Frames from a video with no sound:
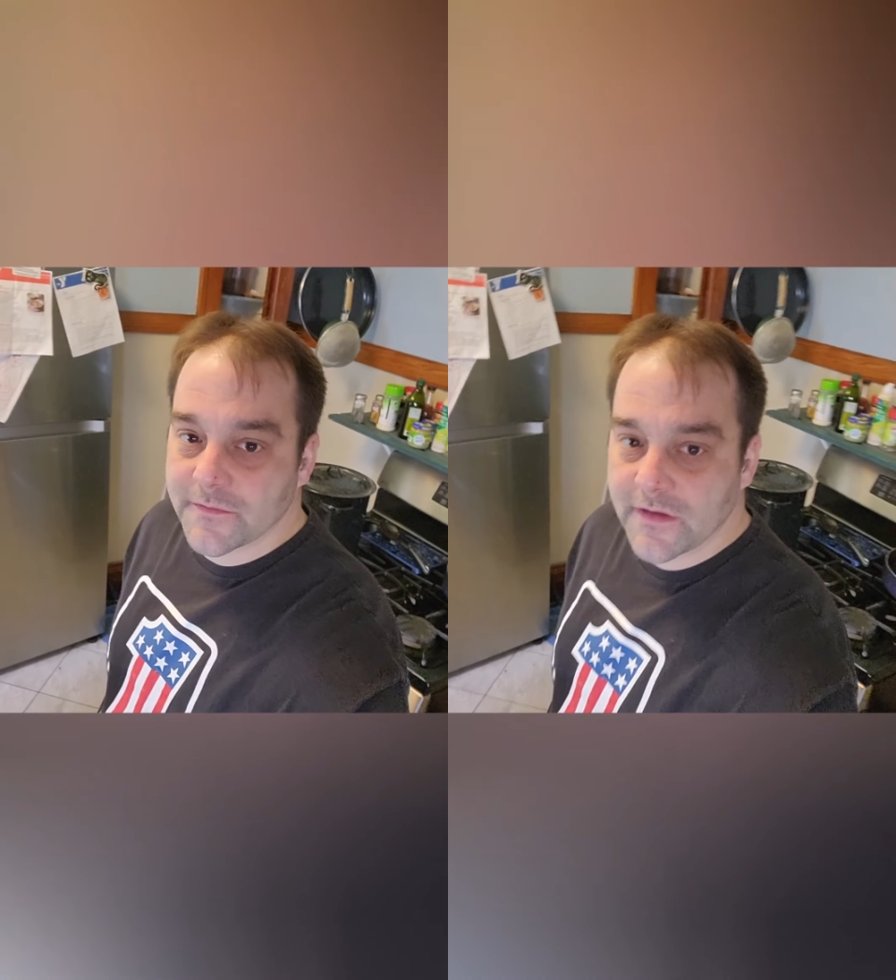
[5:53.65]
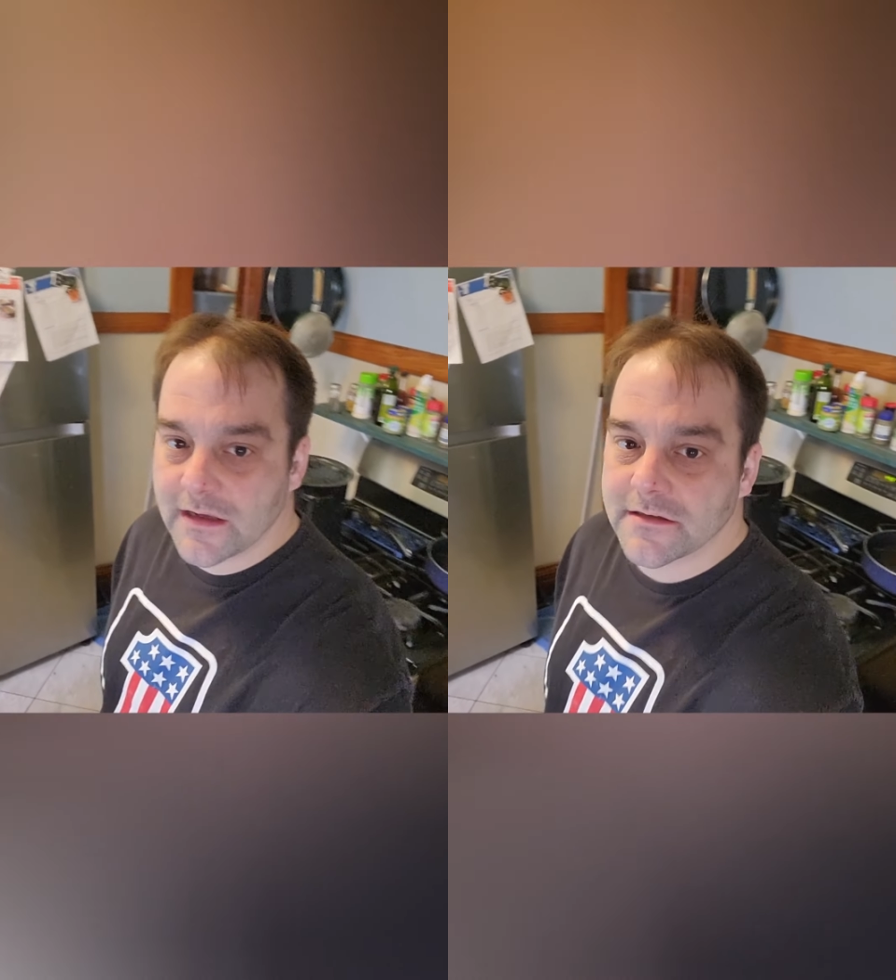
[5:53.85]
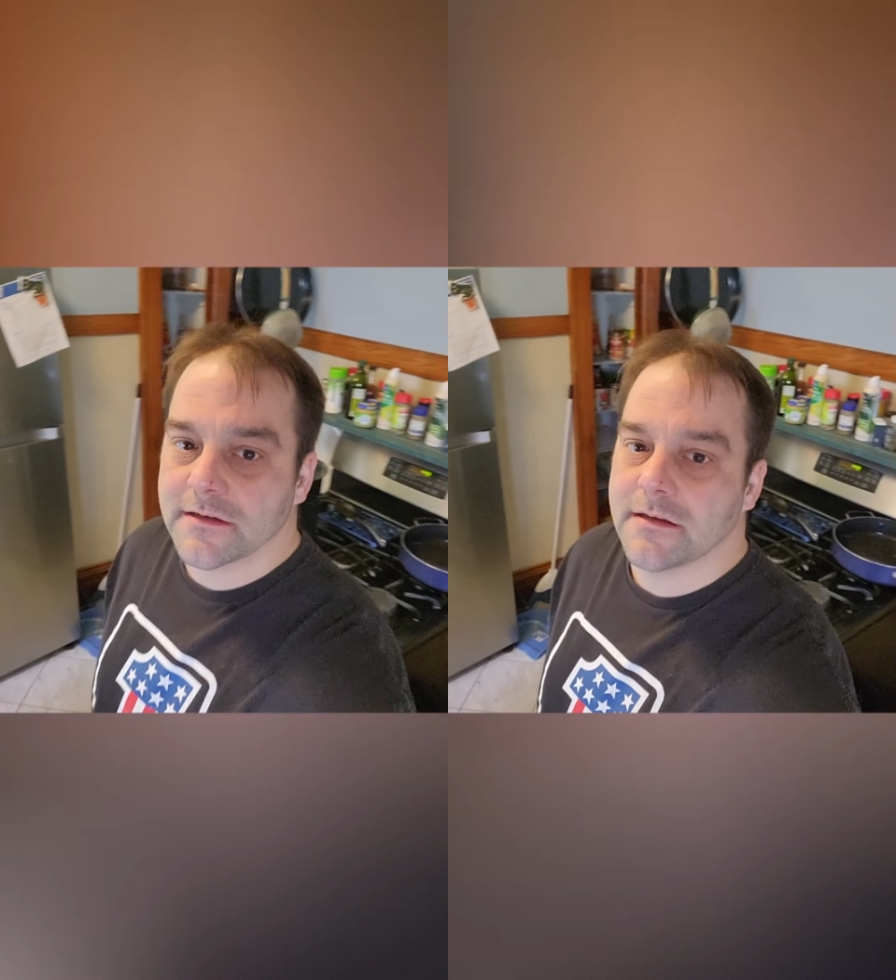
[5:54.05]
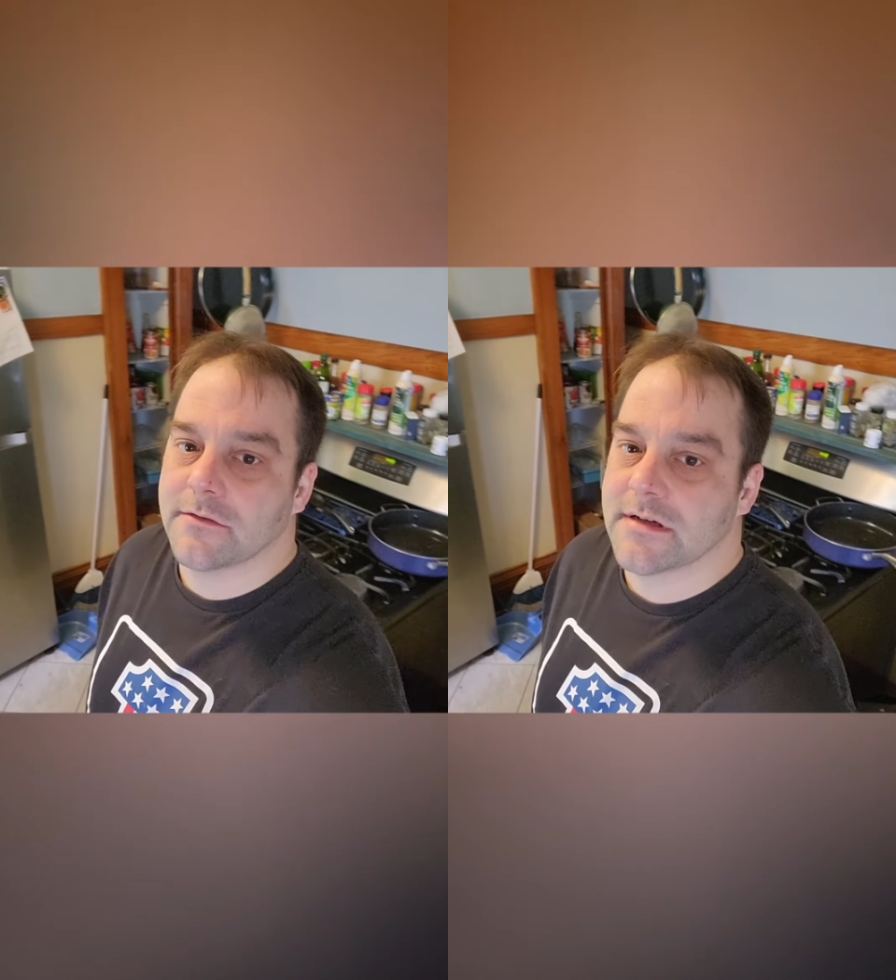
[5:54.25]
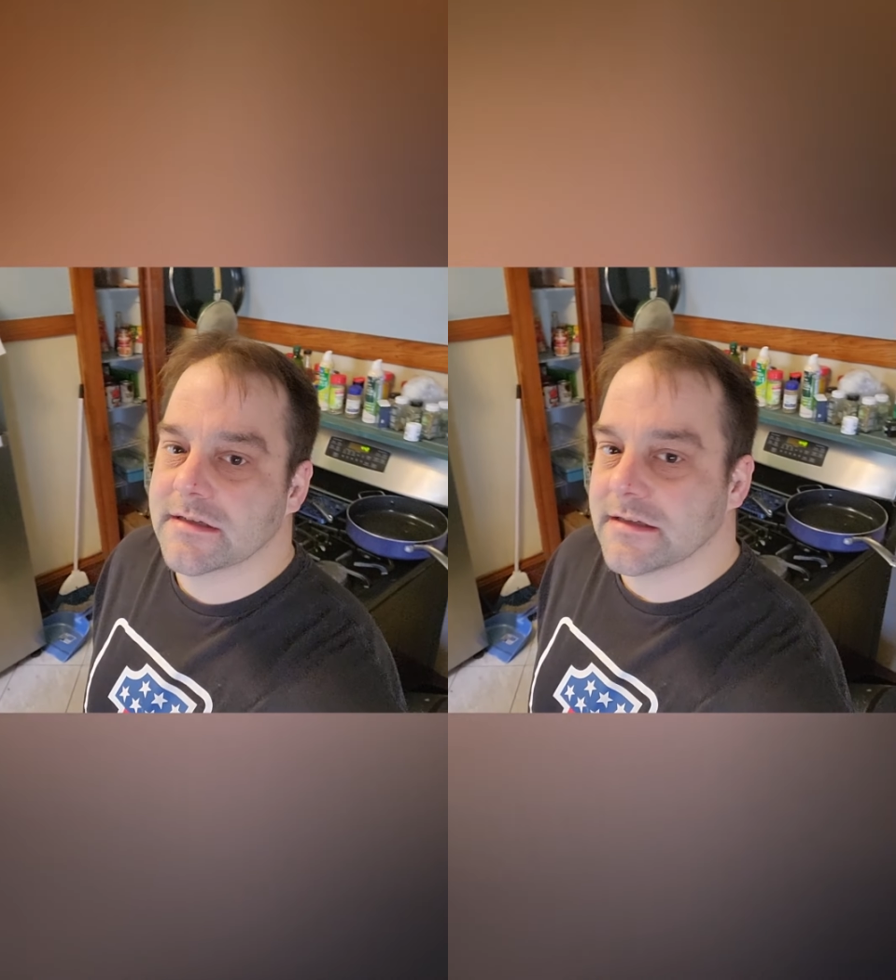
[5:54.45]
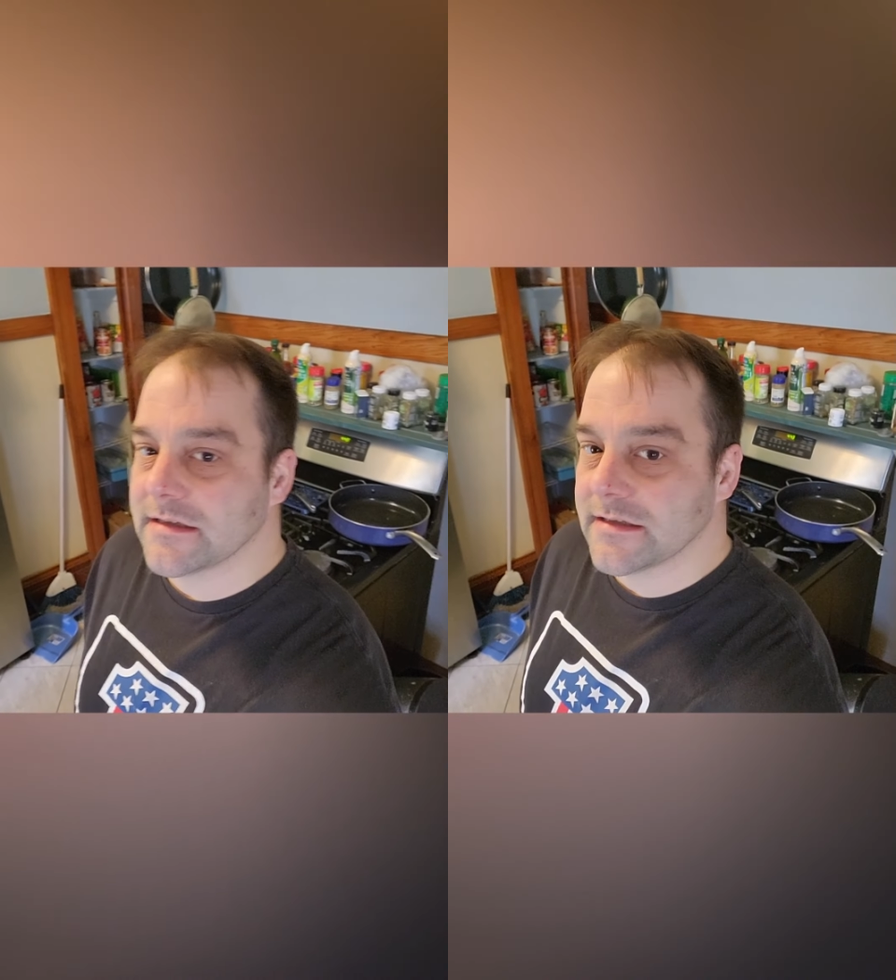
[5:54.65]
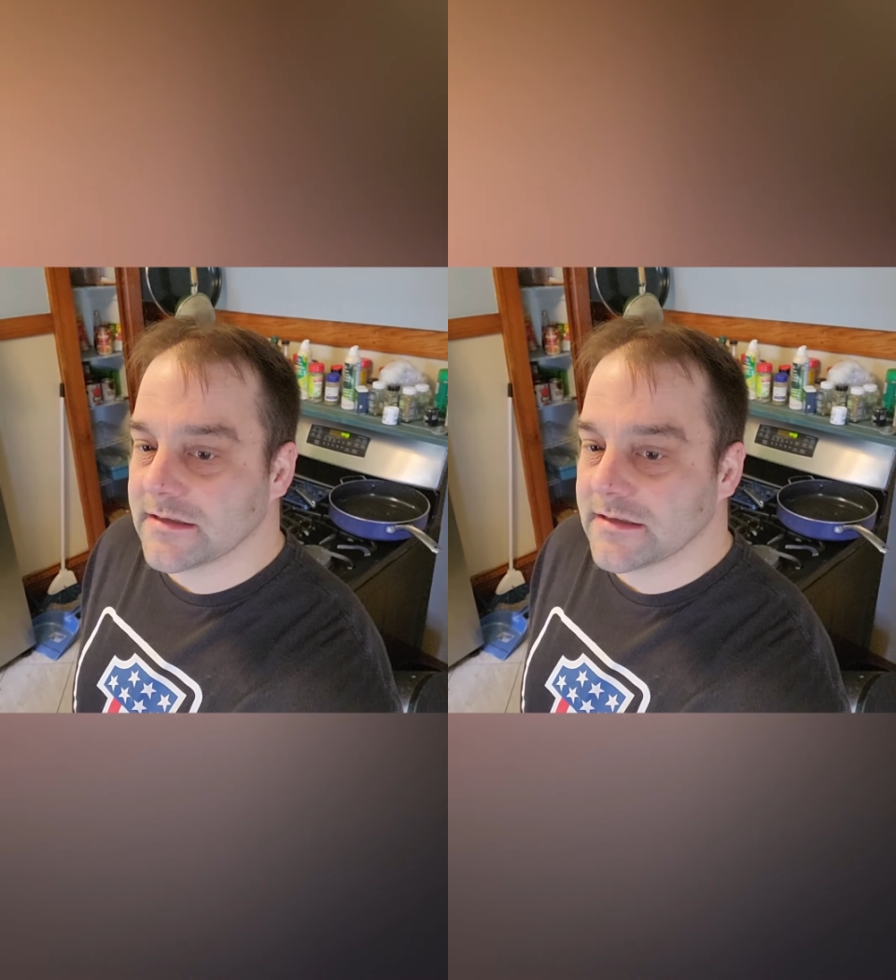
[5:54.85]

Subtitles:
veg, and then the rest is easy.